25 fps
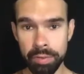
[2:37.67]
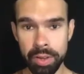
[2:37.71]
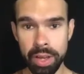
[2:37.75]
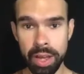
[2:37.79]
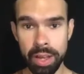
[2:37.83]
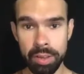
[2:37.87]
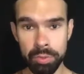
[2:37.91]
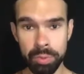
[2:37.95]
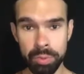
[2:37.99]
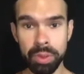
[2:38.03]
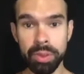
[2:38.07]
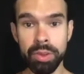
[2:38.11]

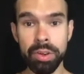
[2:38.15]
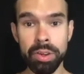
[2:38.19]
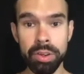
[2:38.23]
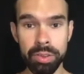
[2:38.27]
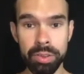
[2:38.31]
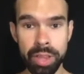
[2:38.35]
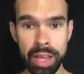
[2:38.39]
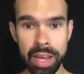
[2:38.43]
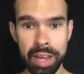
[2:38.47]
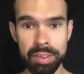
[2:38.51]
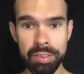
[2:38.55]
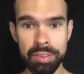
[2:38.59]
as we
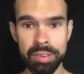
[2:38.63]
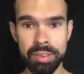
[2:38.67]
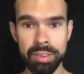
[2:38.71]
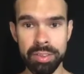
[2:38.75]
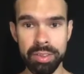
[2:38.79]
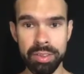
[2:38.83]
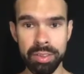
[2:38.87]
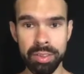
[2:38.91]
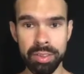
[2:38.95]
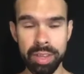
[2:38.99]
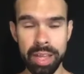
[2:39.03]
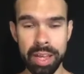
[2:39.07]
learned last
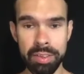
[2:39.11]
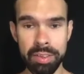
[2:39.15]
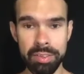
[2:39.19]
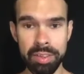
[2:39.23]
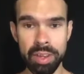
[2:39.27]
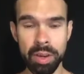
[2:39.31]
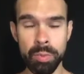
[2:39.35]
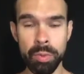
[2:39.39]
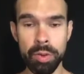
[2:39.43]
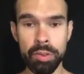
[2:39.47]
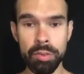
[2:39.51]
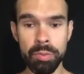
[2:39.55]

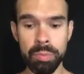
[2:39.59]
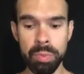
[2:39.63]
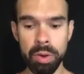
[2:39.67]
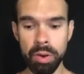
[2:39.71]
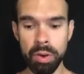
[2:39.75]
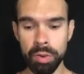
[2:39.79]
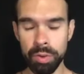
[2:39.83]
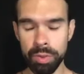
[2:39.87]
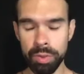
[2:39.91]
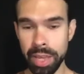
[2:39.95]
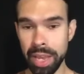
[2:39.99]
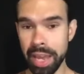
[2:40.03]
time we
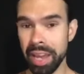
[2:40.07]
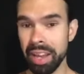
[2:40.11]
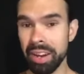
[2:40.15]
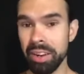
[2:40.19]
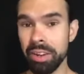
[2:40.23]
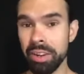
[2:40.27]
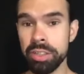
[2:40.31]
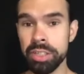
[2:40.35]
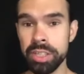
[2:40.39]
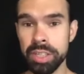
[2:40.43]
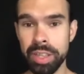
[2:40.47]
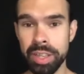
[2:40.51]
spoke, the
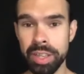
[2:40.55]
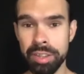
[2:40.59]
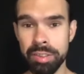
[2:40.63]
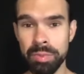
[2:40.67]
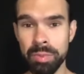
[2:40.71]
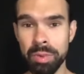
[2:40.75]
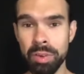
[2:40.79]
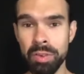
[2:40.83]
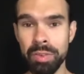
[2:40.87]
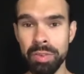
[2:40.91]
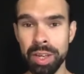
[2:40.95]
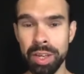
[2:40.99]
energy that's
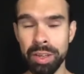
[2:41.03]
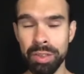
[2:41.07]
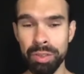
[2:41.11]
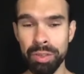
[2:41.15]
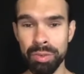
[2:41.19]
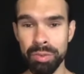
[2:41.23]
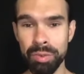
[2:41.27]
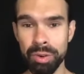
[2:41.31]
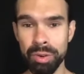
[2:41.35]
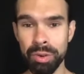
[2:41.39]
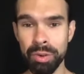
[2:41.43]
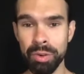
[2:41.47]
moving
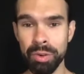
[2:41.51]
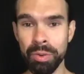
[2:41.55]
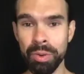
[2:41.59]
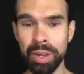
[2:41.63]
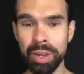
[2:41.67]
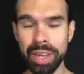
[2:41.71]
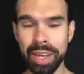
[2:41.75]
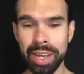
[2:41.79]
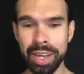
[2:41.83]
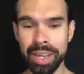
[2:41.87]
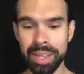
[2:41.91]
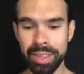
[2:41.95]
through
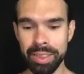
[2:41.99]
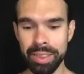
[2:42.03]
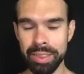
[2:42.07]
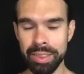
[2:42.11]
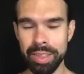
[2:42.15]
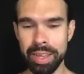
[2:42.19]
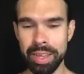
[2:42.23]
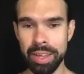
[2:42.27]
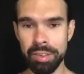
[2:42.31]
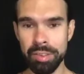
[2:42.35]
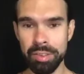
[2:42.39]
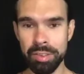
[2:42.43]

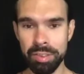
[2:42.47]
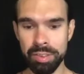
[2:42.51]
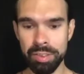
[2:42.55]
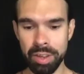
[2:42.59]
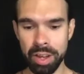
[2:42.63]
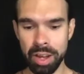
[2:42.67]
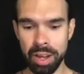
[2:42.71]
this